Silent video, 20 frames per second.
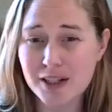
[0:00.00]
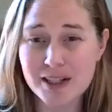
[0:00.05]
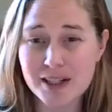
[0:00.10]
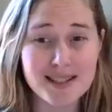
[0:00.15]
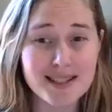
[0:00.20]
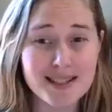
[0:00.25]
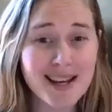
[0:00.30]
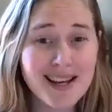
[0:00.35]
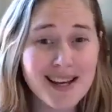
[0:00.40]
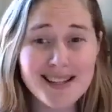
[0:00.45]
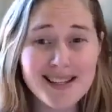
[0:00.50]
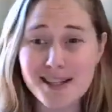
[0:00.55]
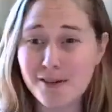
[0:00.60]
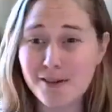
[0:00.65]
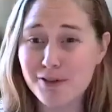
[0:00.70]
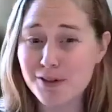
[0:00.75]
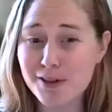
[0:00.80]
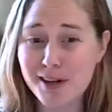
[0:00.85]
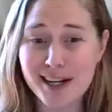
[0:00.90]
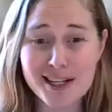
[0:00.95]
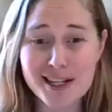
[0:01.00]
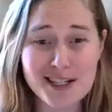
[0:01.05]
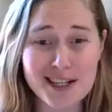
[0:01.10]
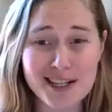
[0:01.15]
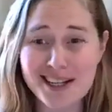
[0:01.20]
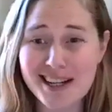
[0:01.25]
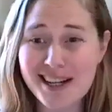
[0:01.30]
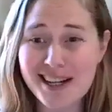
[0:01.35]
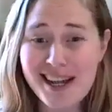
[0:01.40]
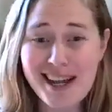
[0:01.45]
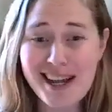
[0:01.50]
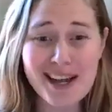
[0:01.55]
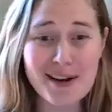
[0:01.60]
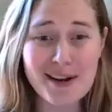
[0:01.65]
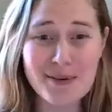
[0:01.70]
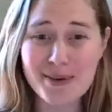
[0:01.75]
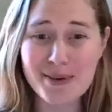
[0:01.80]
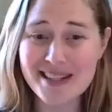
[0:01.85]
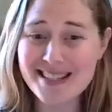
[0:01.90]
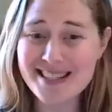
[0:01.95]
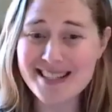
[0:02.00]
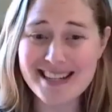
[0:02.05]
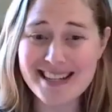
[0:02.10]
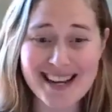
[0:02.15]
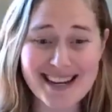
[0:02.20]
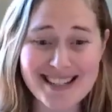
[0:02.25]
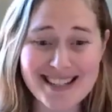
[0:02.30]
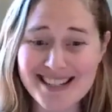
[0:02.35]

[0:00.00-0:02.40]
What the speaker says: because self-direction in one state